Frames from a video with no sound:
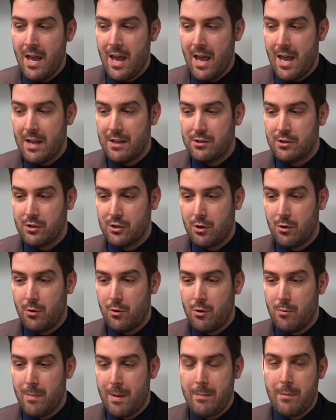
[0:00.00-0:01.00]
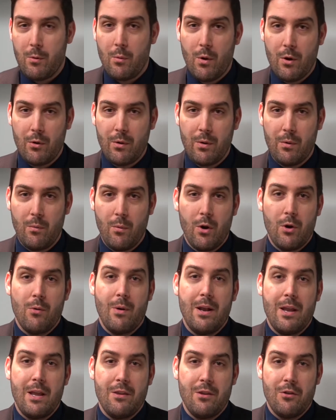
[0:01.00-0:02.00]
and so you might be wondering, what do
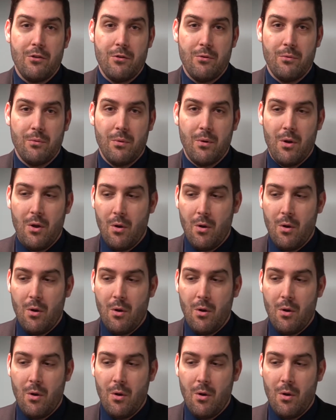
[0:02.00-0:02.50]
I need to do?